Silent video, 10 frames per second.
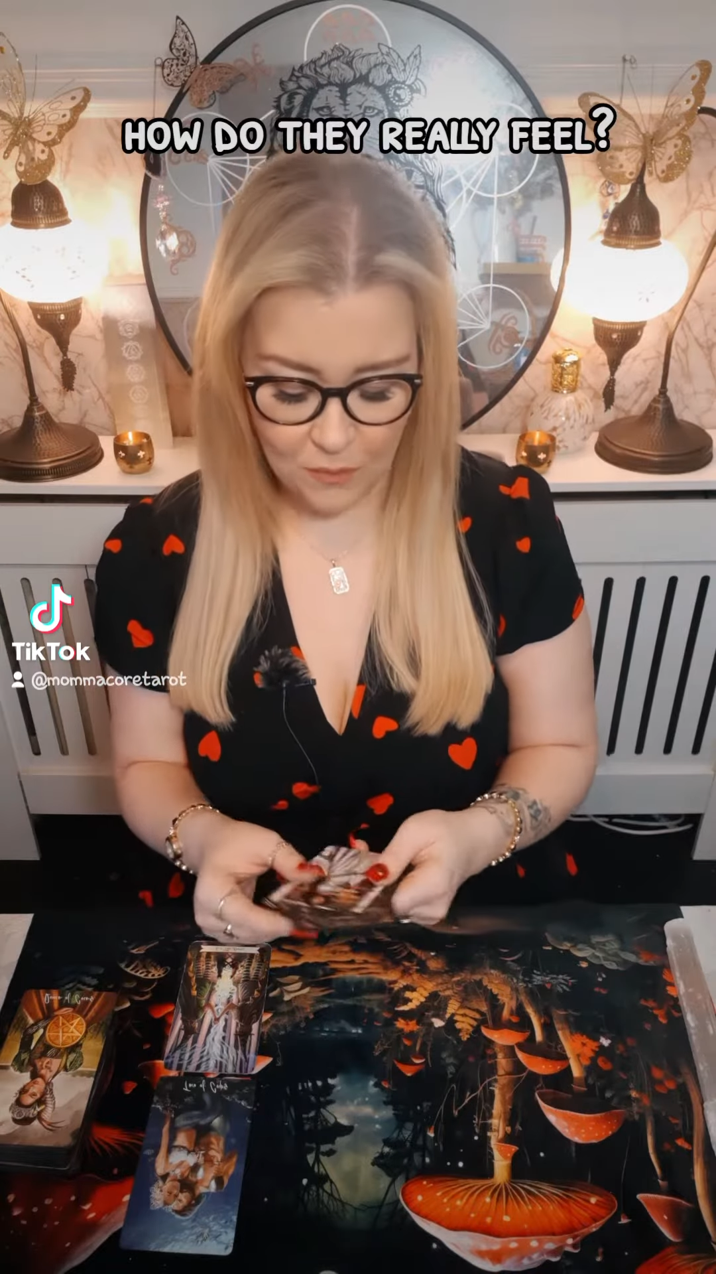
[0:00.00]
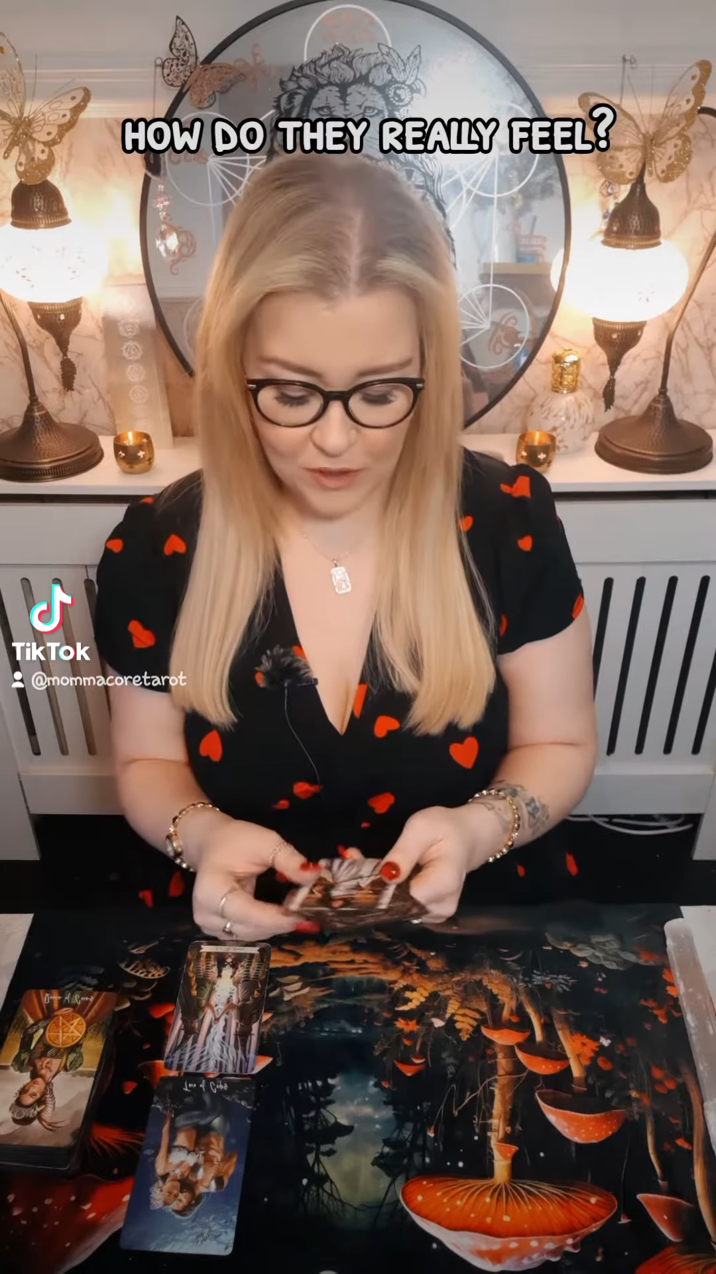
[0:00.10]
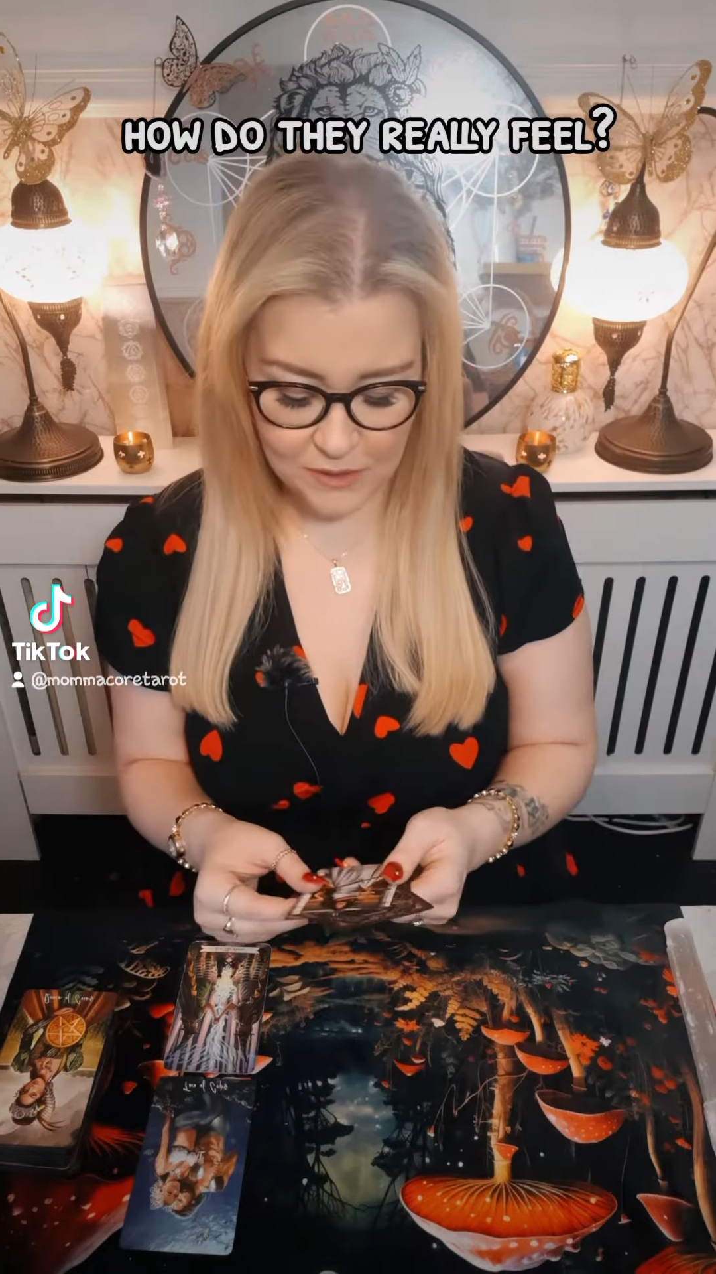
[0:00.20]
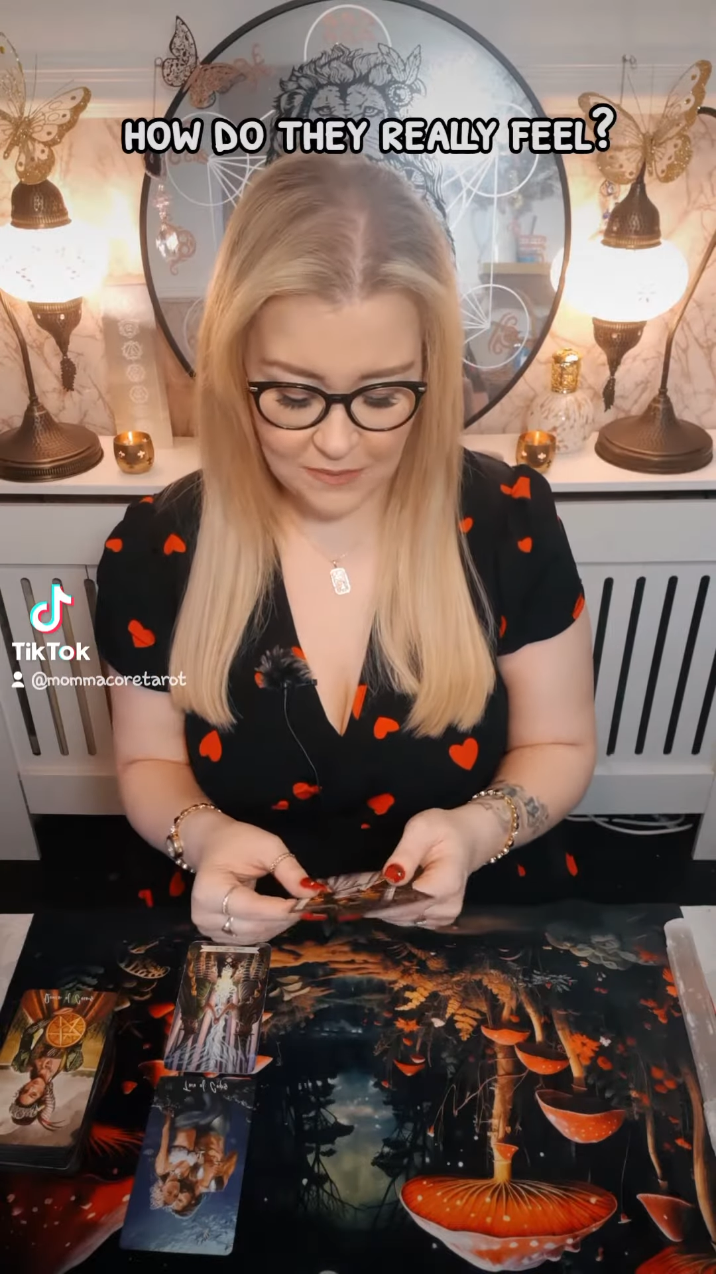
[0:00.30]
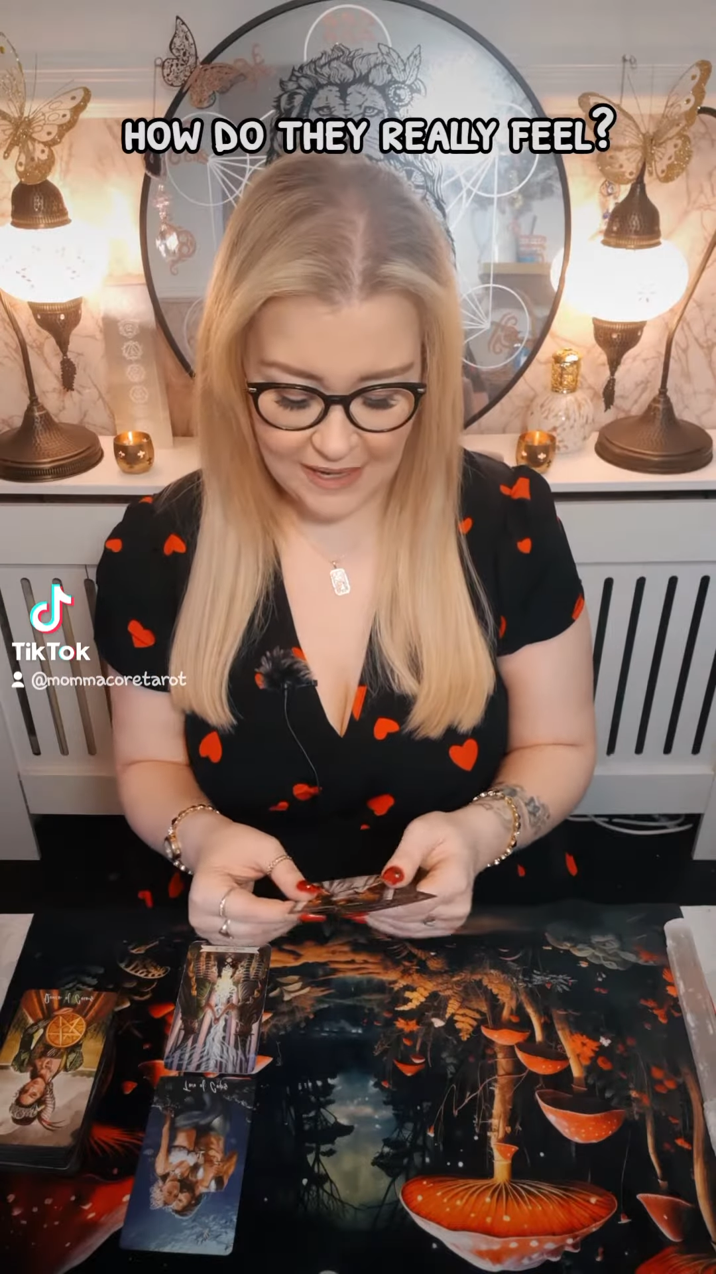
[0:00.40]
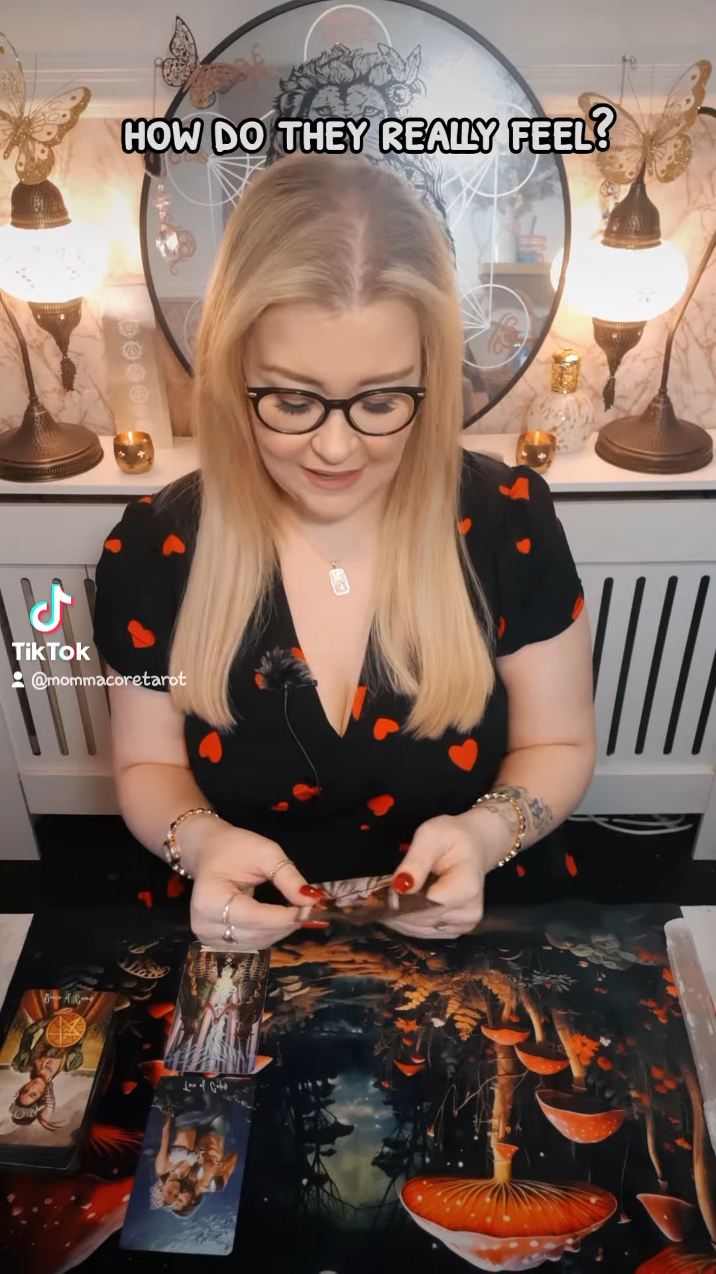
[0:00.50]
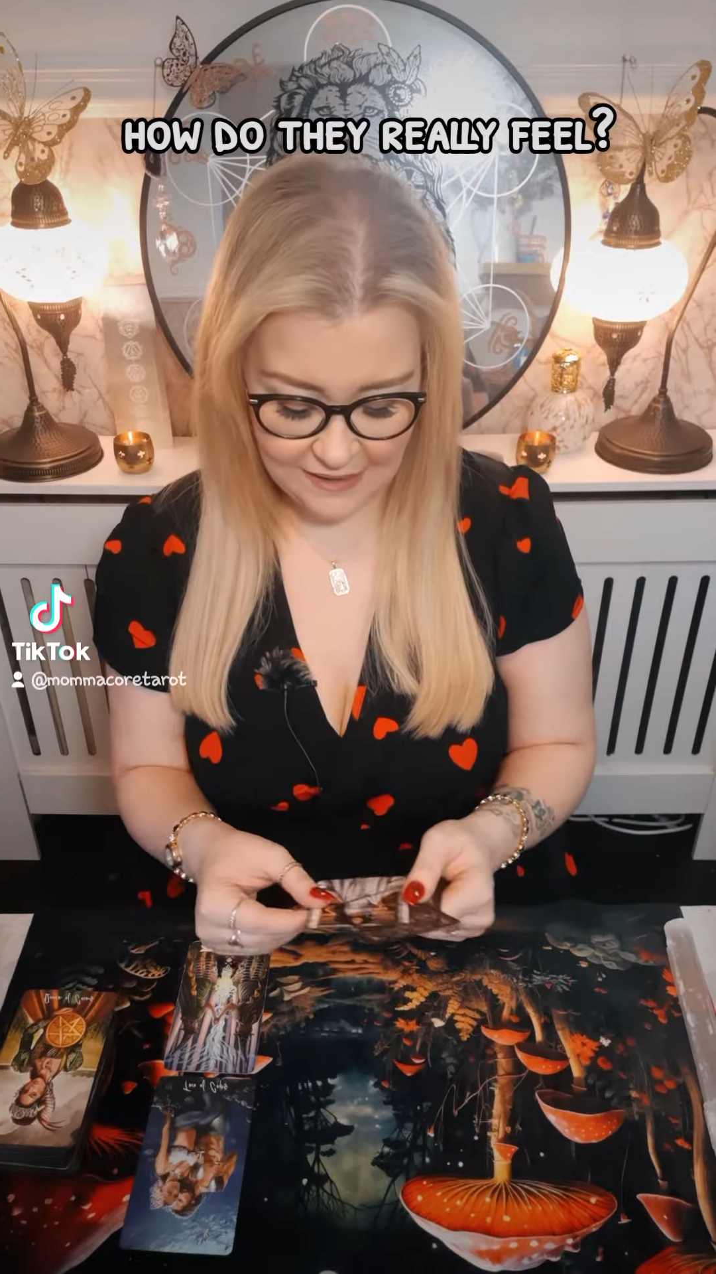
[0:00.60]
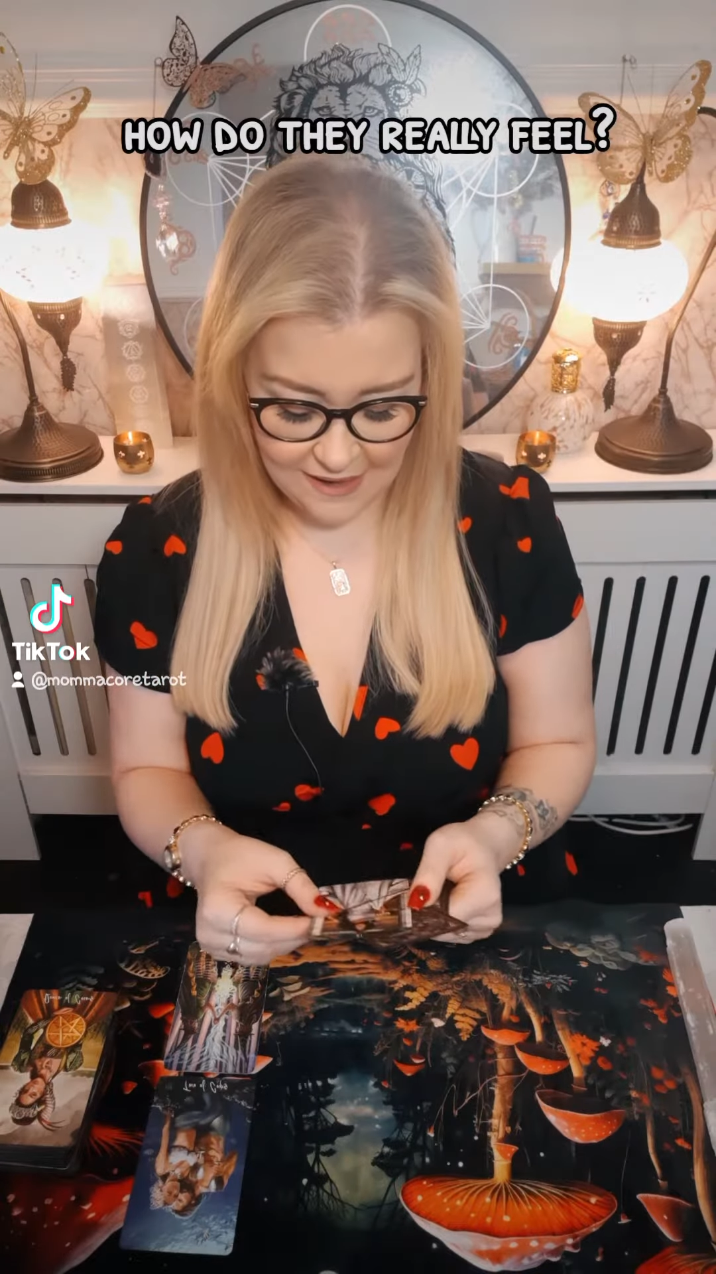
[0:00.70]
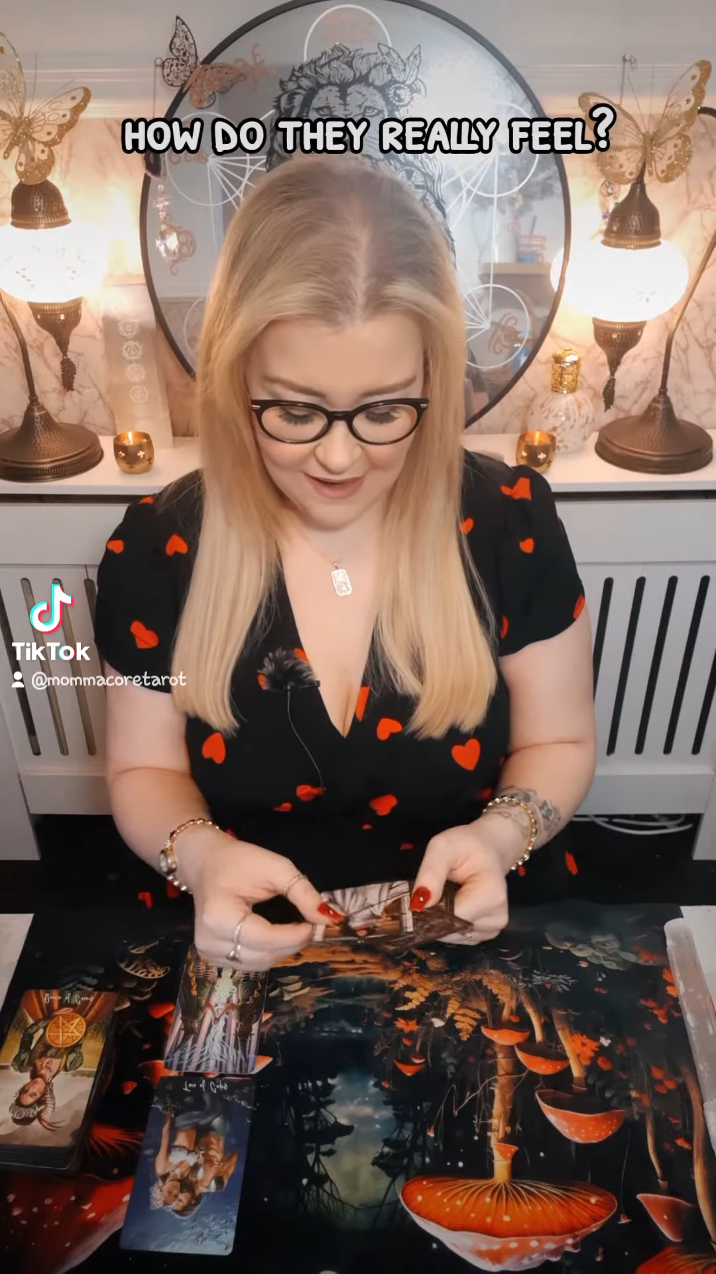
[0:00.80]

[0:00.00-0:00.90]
which I'm liking that